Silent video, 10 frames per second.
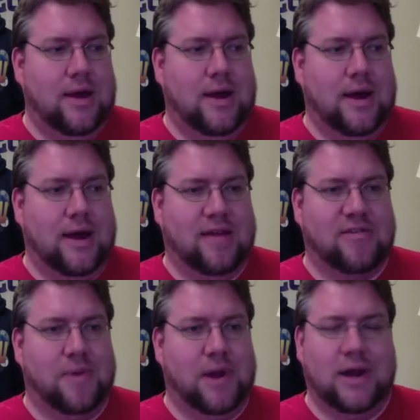I guess
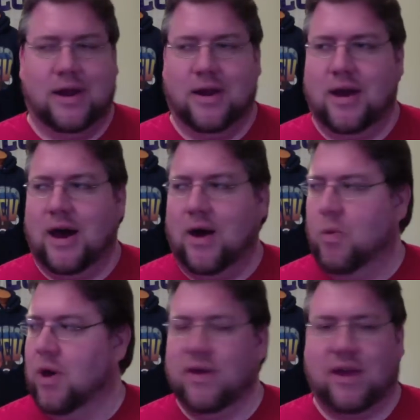depending on how
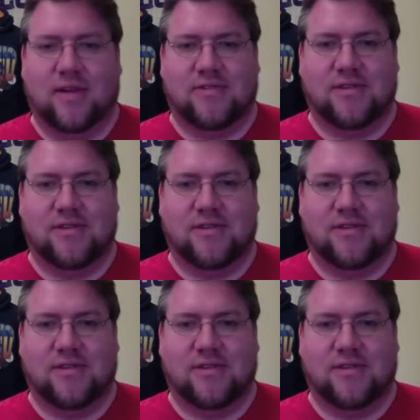well it gets